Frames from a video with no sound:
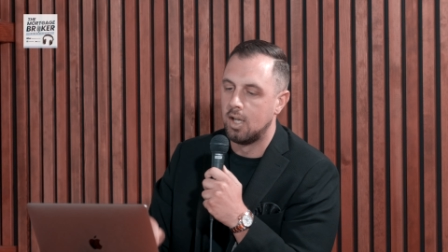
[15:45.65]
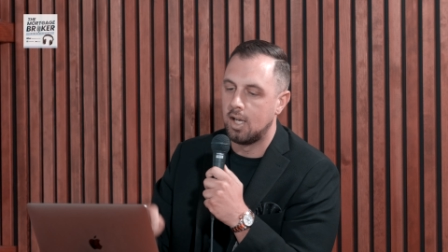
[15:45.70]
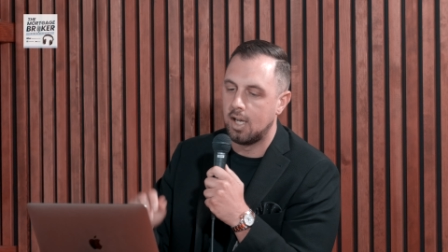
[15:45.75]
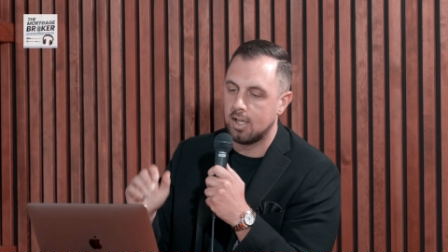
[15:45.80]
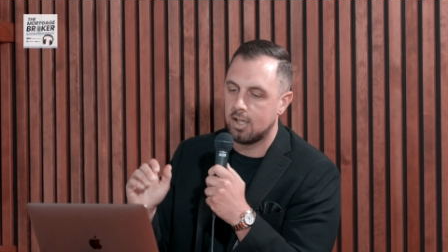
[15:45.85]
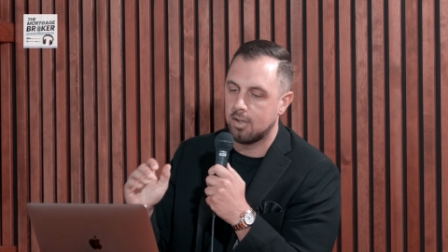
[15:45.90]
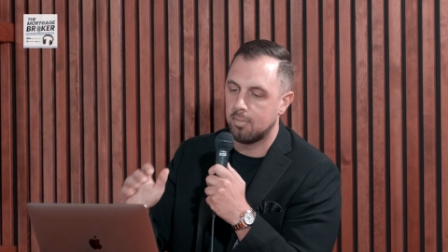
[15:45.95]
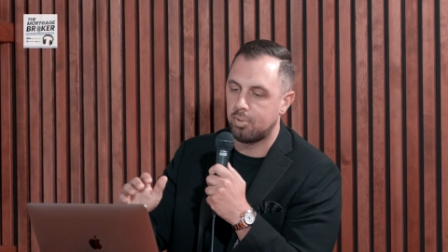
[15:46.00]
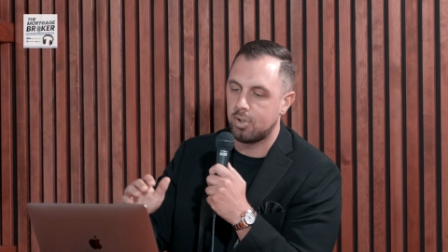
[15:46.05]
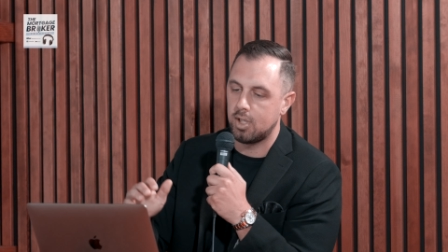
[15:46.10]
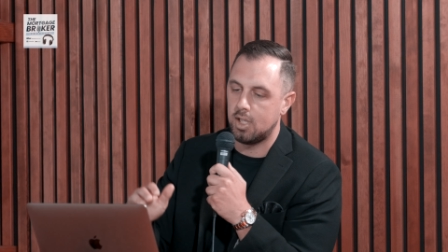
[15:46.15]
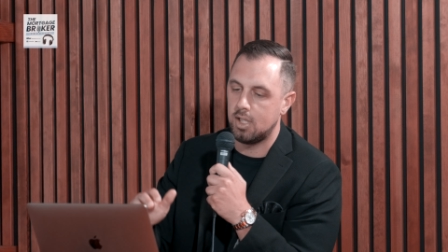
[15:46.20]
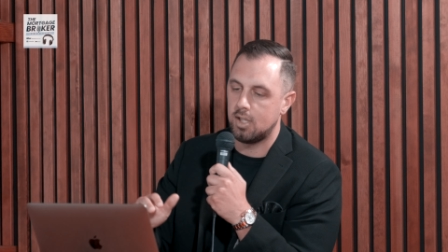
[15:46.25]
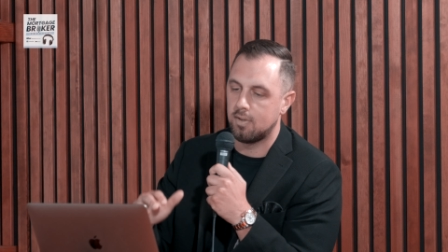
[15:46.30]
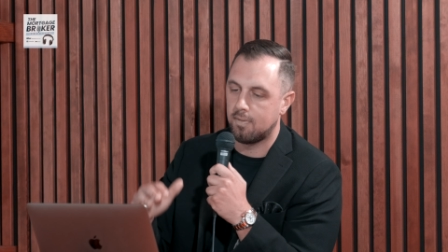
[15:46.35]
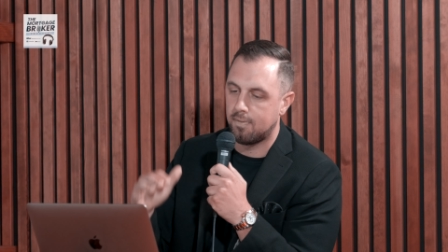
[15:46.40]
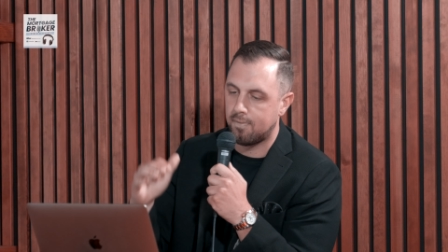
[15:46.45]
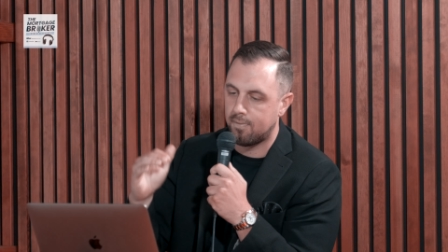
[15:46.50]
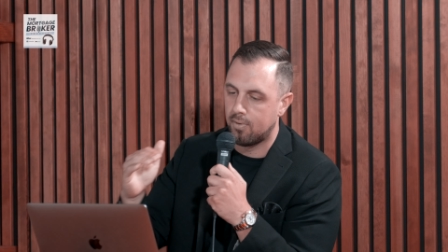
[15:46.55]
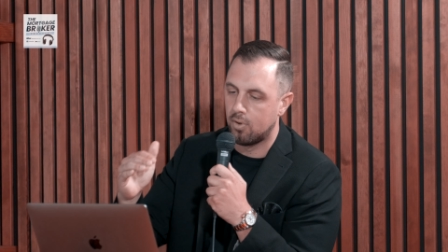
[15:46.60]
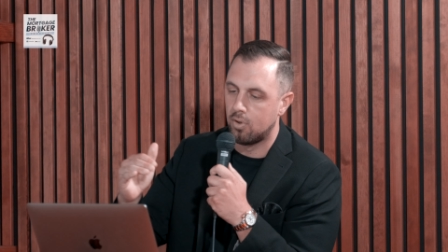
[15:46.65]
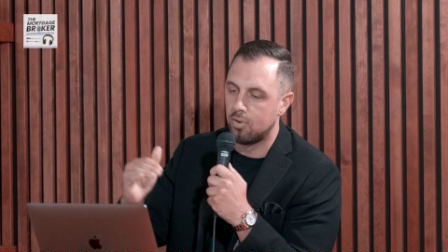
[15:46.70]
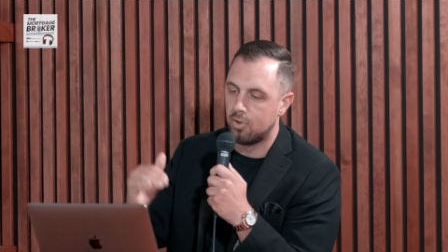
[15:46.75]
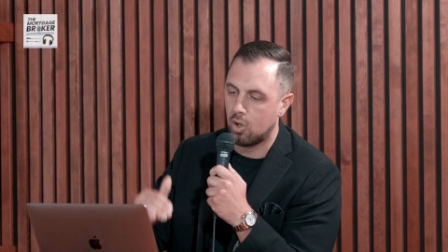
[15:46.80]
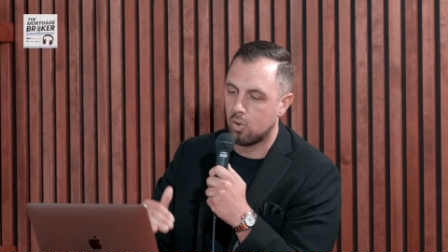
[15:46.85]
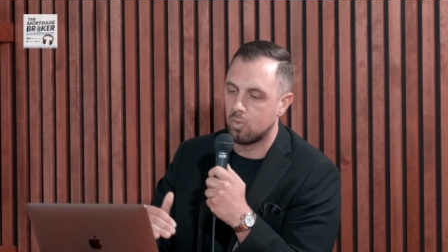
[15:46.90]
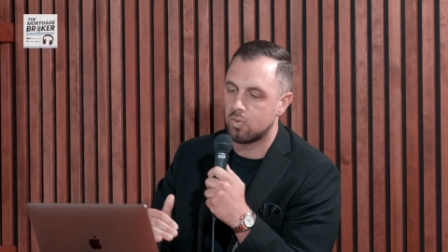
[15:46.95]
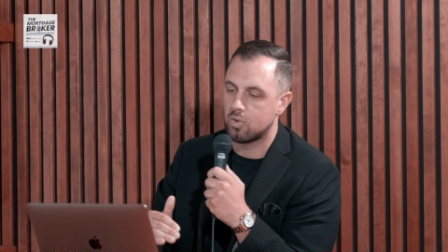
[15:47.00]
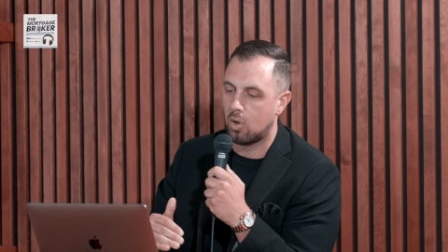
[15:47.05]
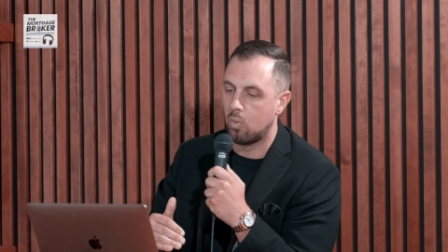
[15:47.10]
and complete the full
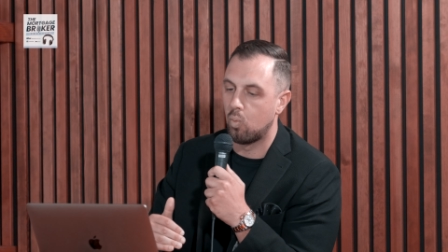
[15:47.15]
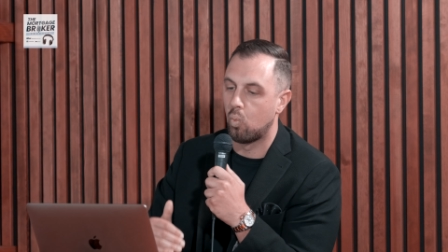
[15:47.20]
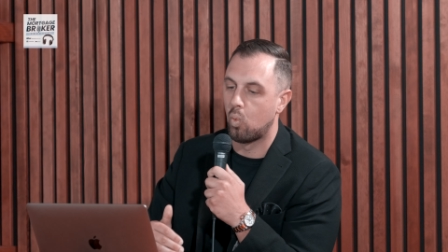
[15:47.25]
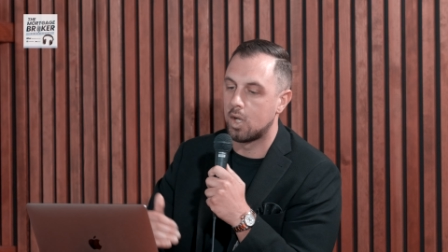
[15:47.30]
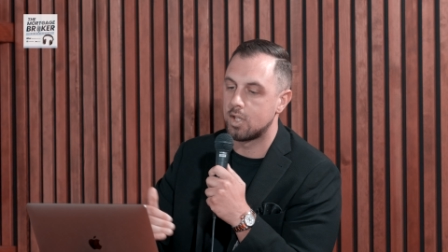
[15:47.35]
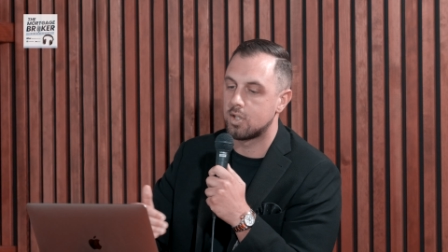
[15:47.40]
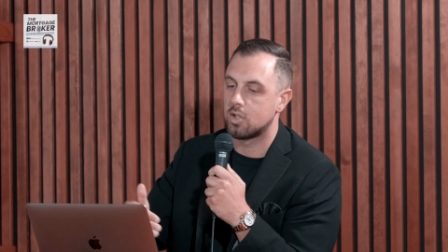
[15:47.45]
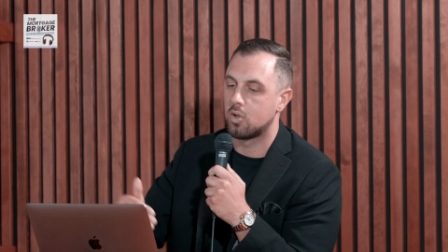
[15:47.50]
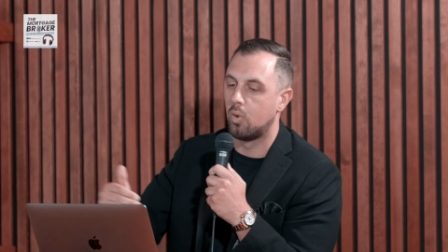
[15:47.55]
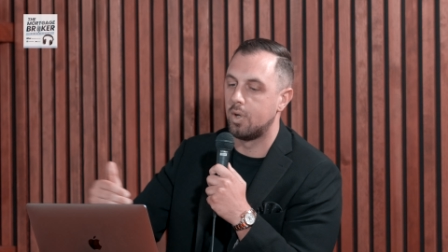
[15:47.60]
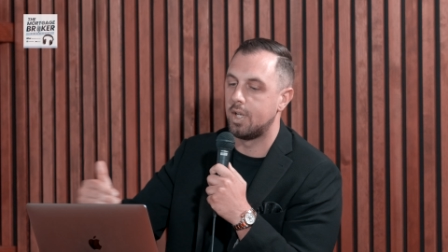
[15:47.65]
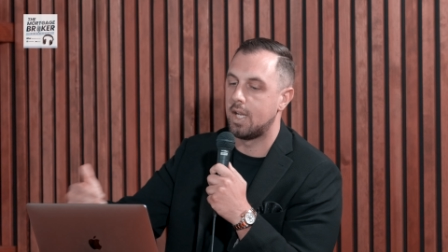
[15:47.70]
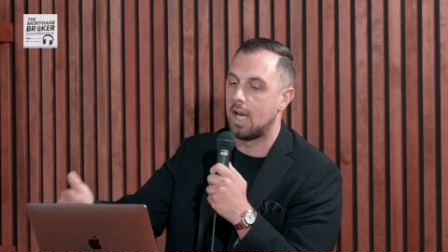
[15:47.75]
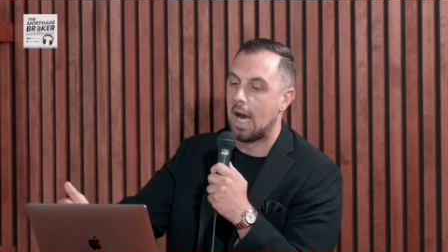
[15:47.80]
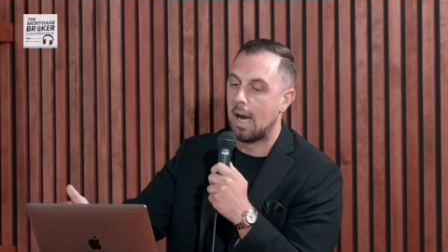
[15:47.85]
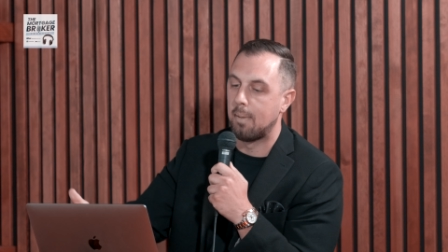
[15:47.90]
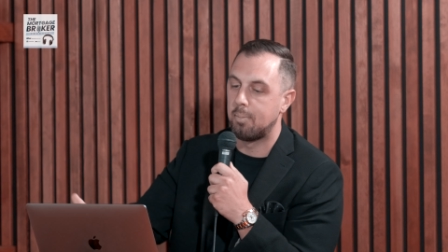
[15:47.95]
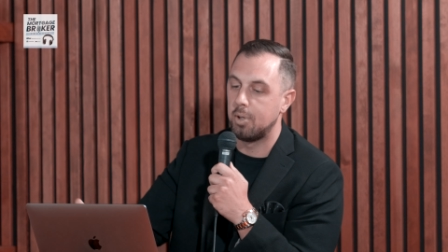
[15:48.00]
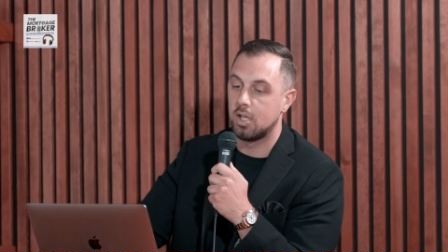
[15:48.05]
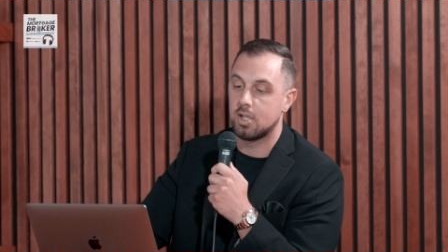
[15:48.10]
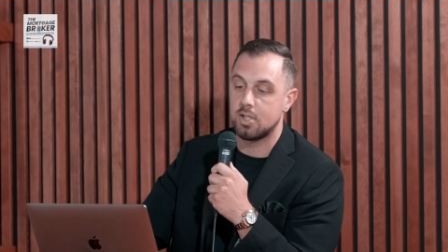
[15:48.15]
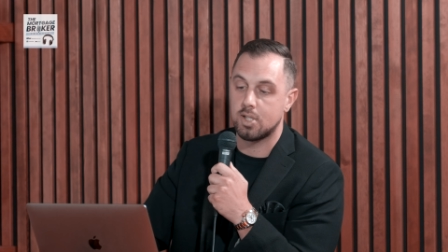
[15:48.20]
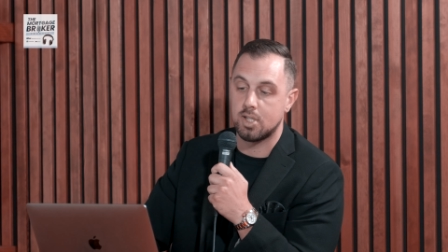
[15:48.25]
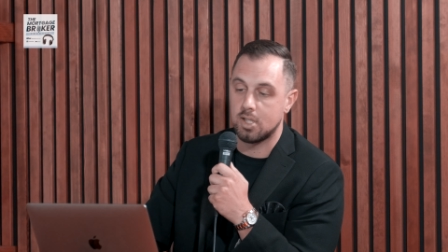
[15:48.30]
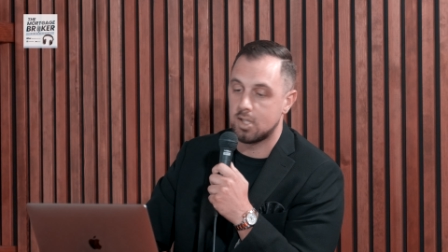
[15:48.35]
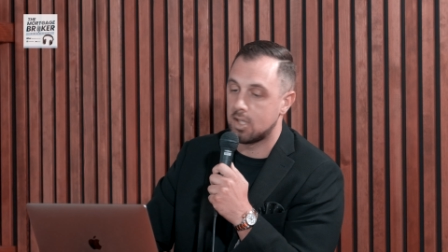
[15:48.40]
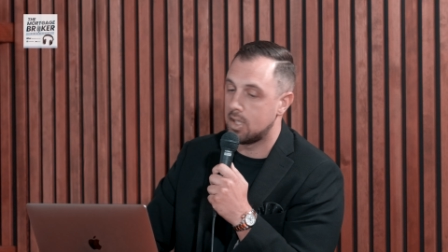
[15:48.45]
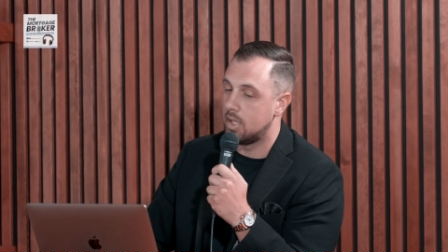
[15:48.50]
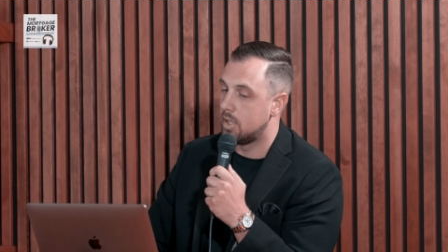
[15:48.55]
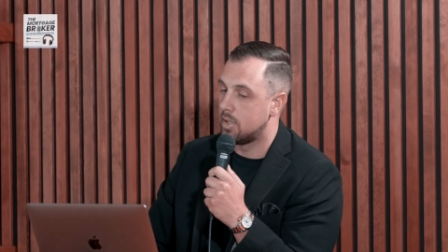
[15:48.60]
notes on what's going to happen, because
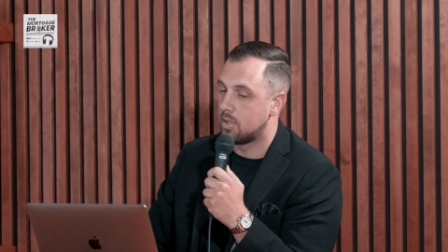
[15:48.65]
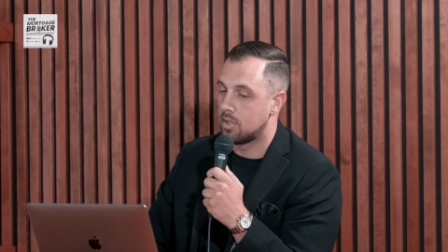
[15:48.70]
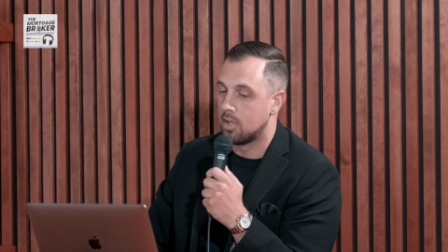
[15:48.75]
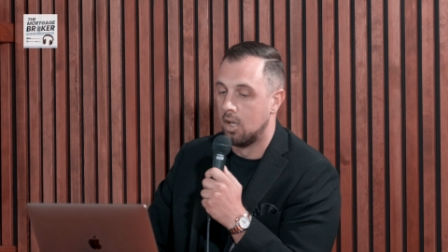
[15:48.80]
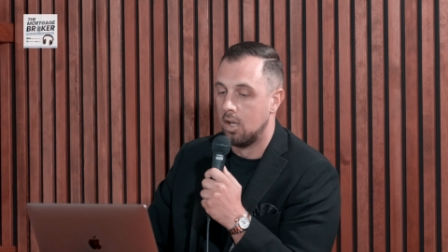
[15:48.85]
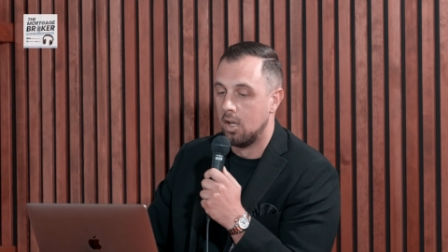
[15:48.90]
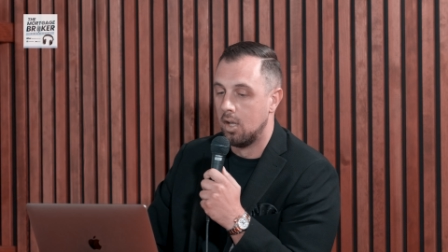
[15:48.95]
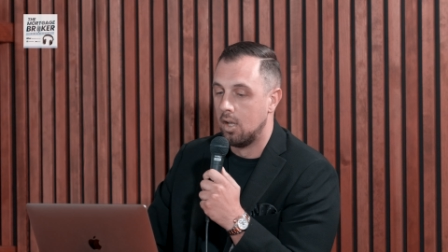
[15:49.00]
this is